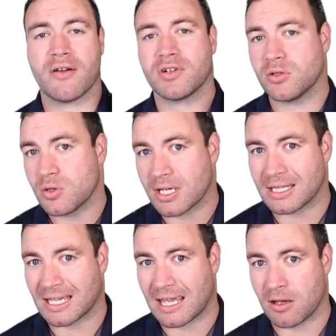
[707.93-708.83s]
a look at the
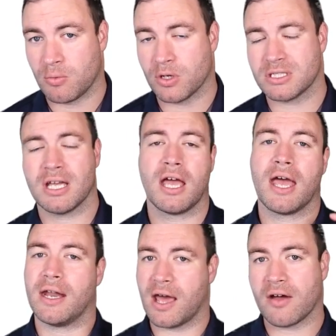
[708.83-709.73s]
keywords,
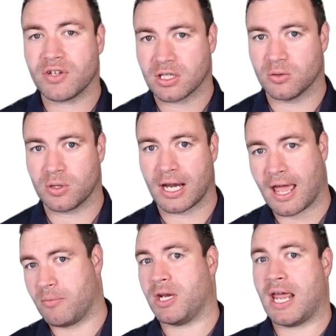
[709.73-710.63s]
and having a look at how
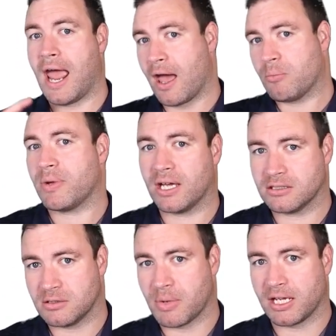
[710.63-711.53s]
many outbound
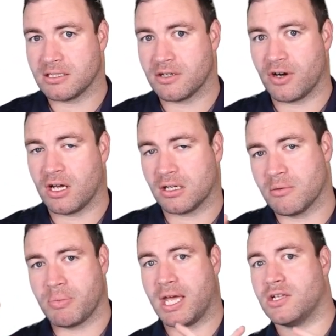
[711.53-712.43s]
domains there are
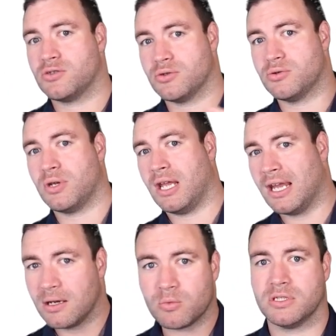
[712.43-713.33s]
compared to
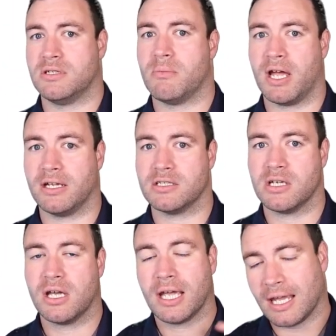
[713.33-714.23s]
inward domains,
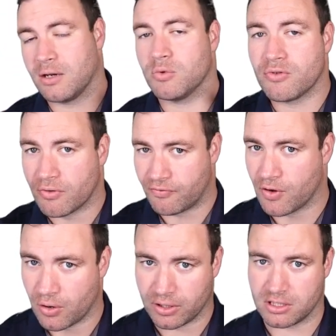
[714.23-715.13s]
inward
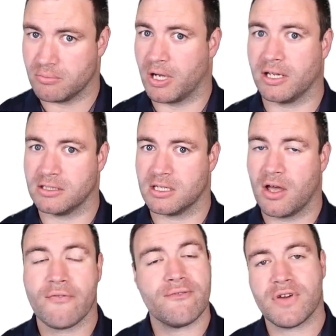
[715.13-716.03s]
referring domains.
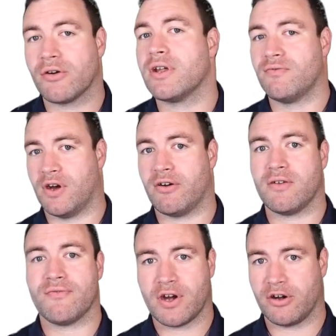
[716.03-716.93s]
Very, very,
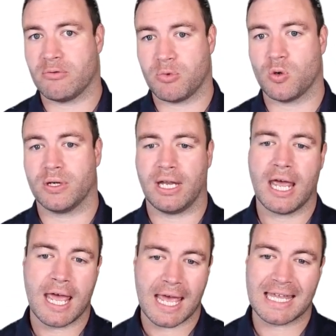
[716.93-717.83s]
very important.
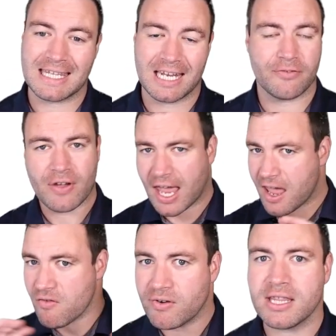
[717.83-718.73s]
And then if
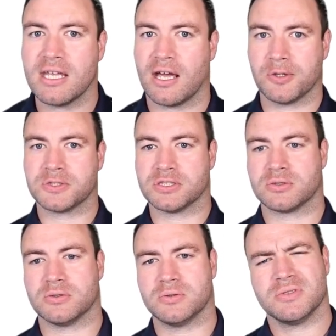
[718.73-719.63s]
everything else is
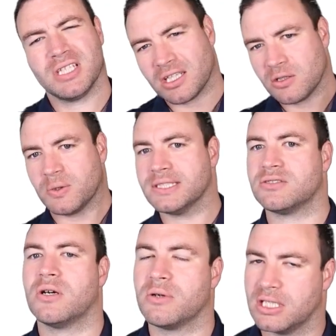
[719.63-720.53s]
cool, you can always
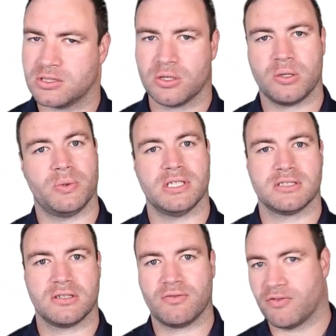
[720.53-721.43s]
throw it into who is,
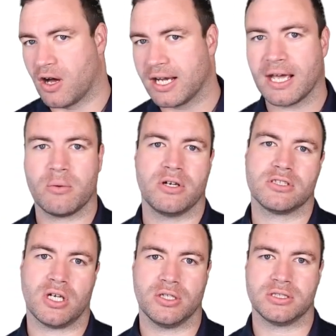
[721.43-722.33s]
find out where it's
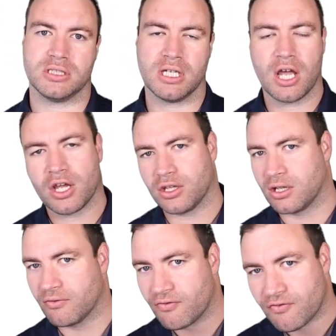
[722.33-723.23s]
hosted. You
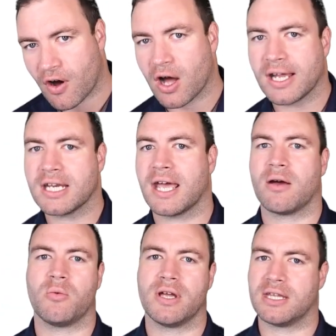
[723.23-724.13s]
can find out where the